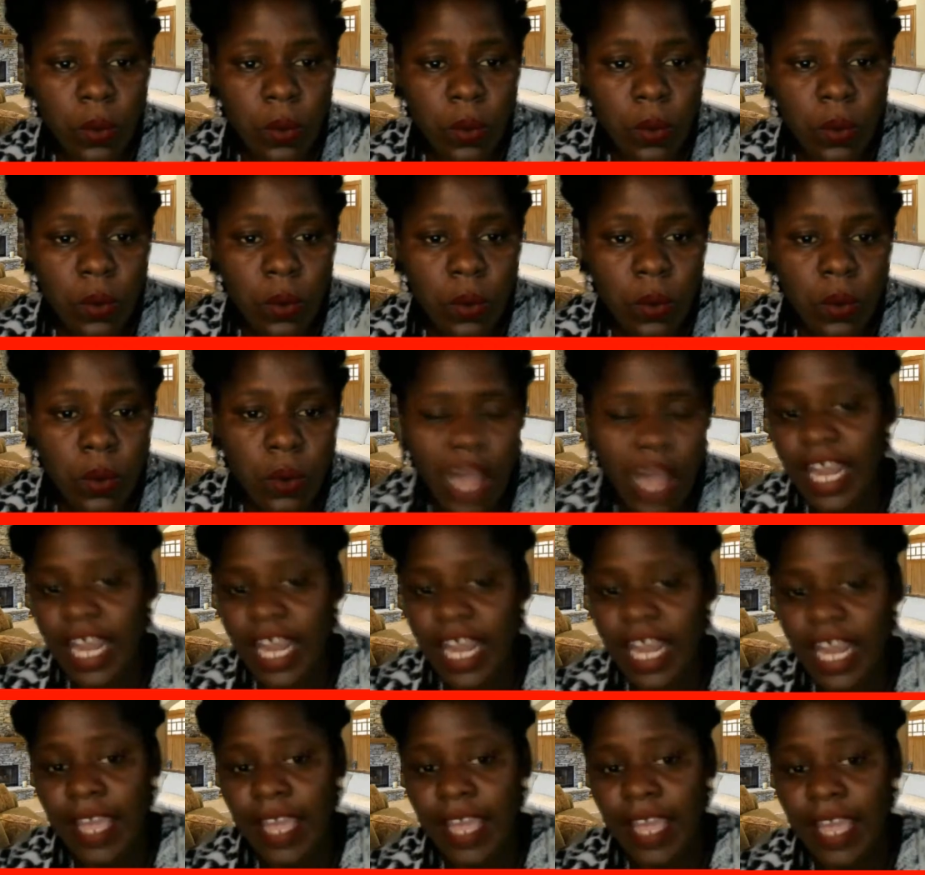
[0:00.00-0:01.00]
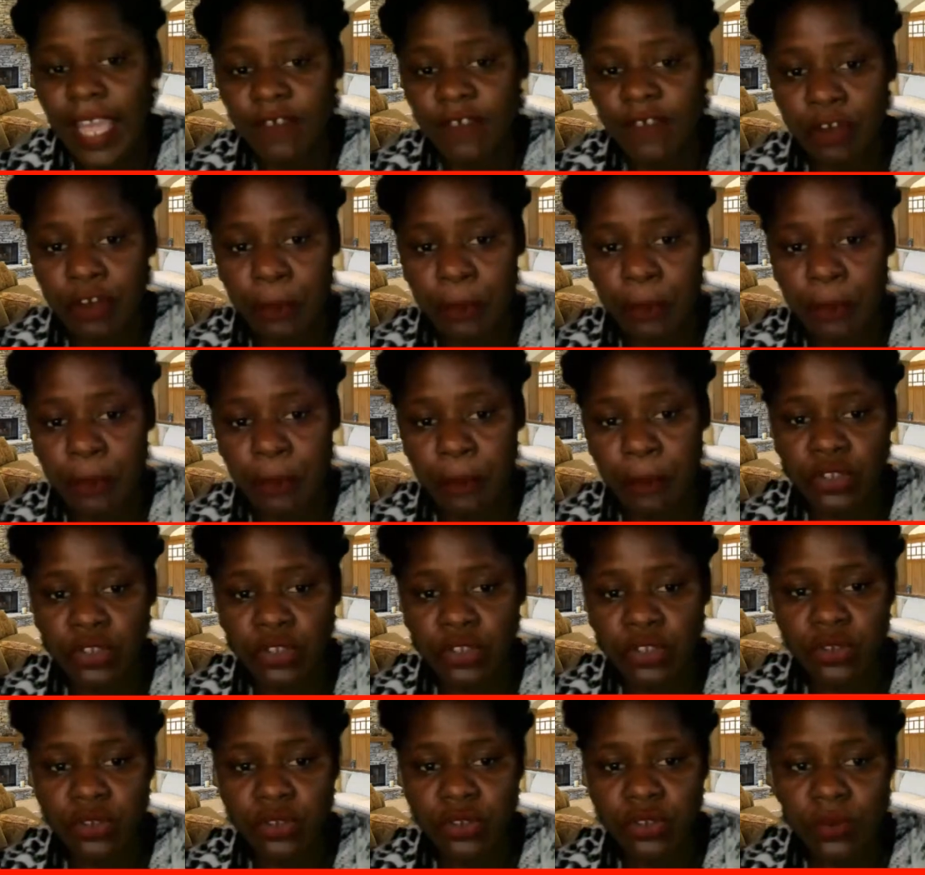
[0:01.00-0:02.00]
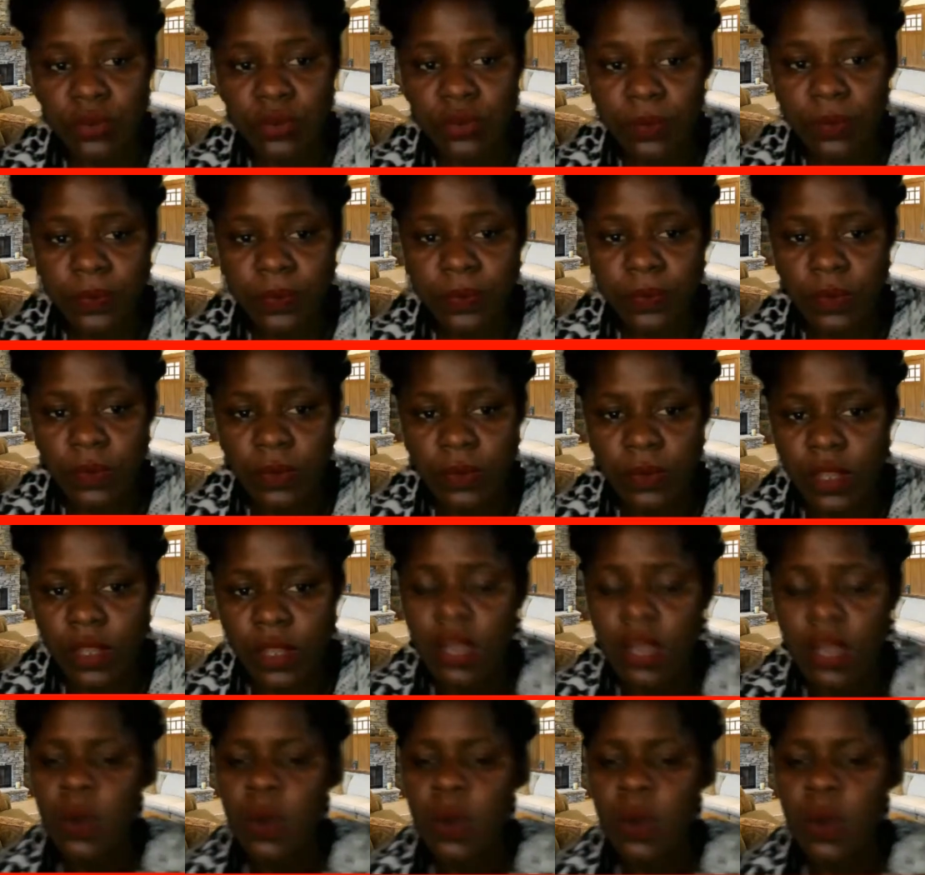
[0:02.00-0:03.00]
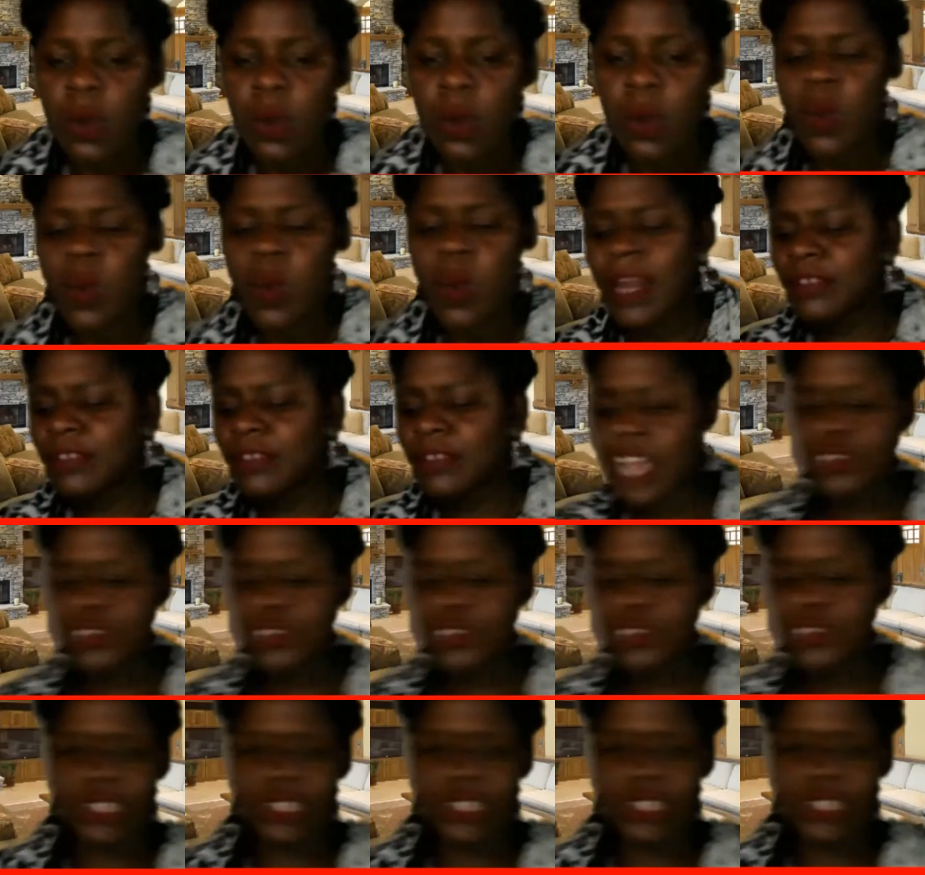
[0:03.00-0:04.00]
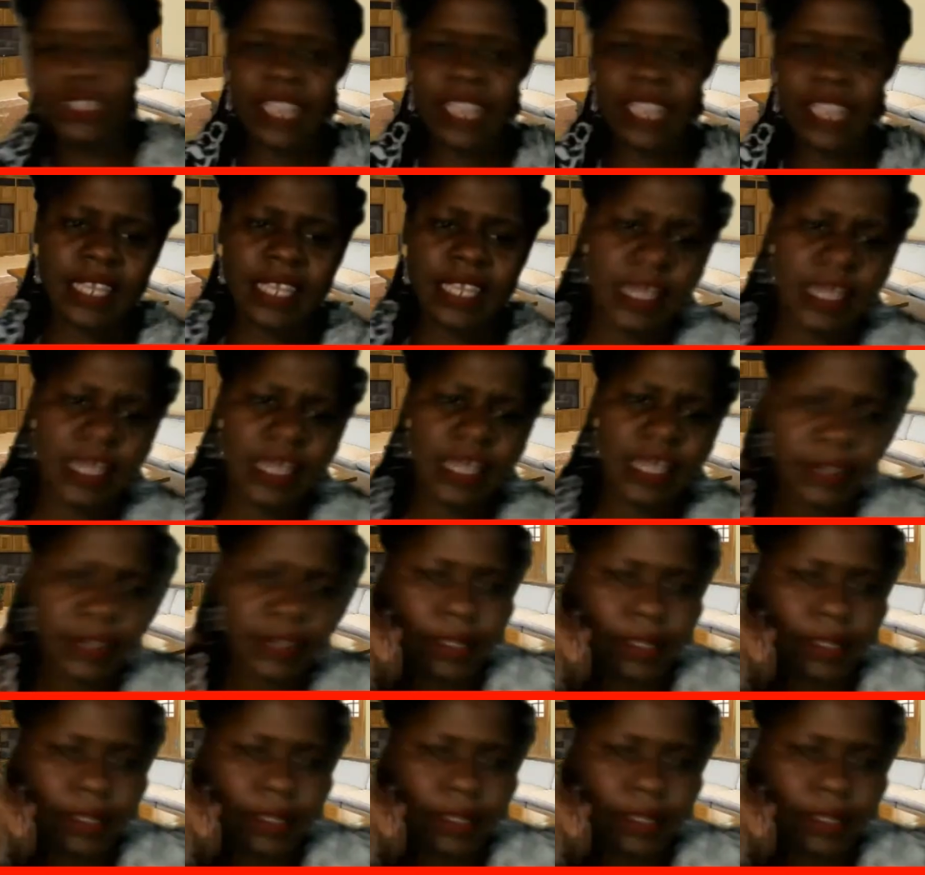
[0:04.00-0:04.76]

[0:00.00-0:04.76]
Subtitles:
and I gave the reports. What I'm trying to say here is this.